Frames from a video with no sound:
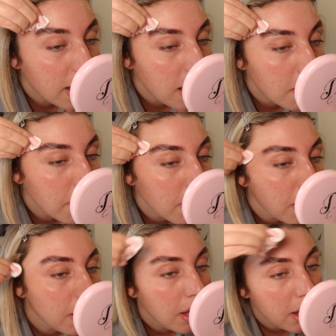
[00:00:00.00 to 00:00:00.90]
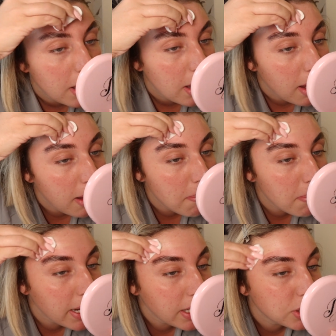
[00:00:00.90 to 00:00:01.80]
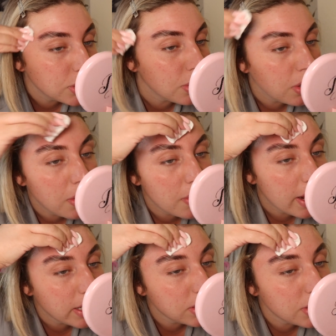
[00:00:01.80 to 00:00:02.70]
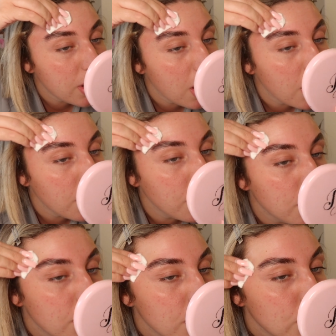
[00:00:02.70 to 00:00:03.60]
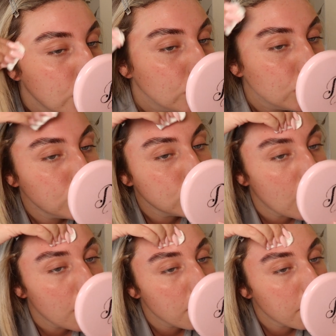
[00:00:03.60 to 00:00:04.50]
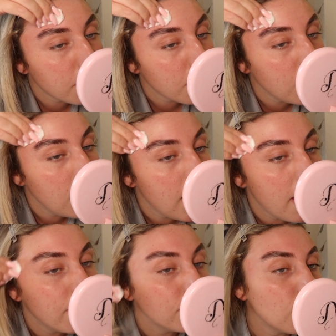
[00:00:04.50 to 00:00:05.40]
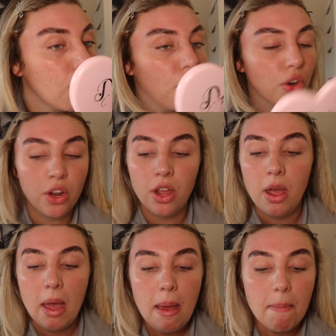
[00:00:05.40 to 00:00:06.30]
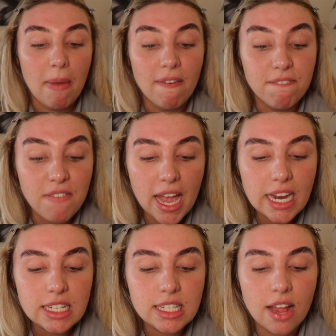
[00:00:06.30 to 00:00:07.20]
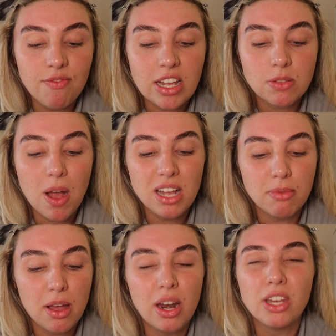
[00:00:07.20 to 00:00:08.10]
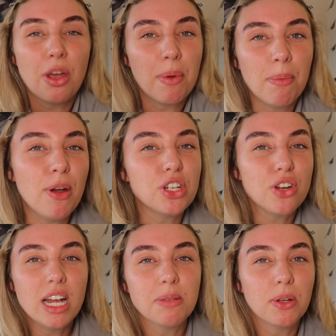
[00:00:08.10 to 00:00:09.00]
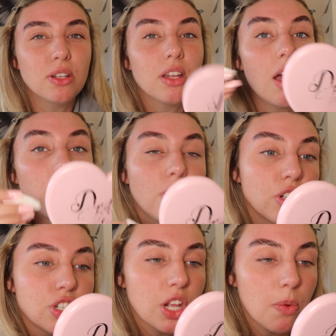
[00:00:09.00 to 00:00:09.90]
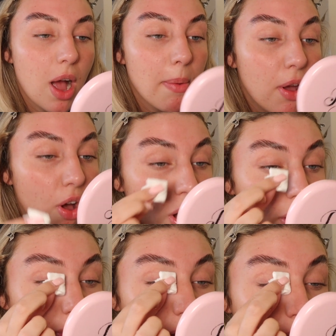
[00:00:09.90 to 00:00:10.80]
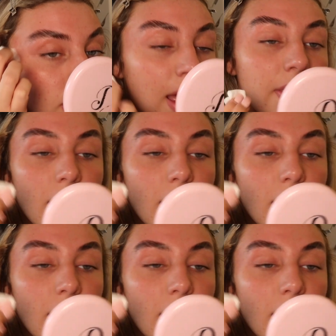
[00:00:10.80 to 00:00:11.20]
up and make sure there is no soap left on my face. And that's why as well, like, you don't want to moisturise, because you're just going to wipe it off like